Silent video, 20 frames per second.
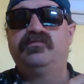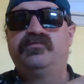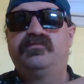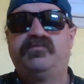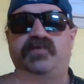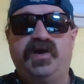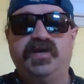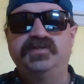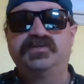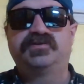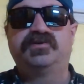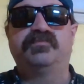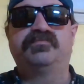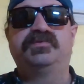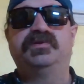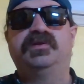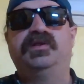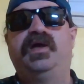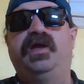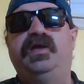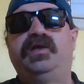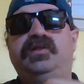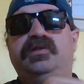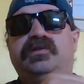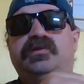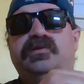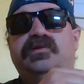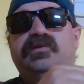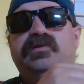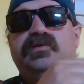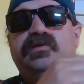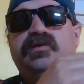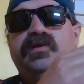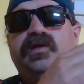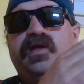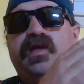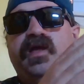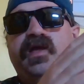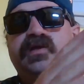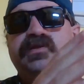finds kryptonite
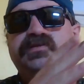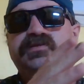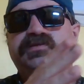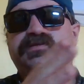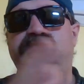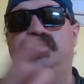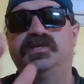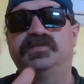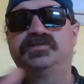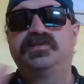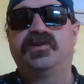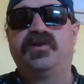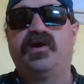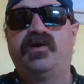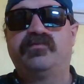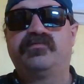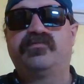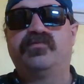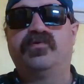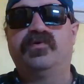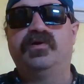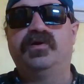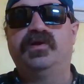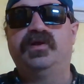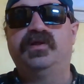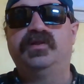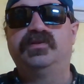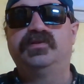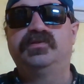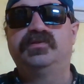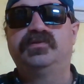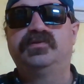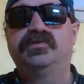and sends it off for it